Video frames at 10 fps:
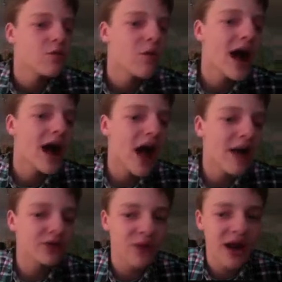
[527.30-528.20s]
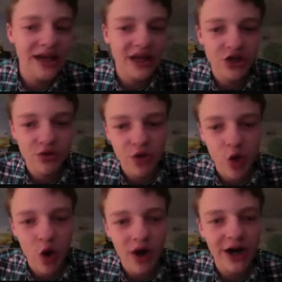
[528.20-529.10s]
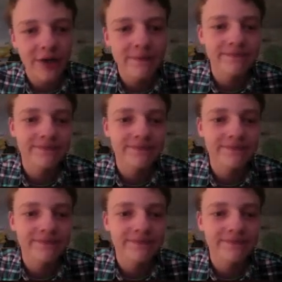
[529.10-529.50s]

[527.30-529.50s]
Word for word: Well, I was running into a corner.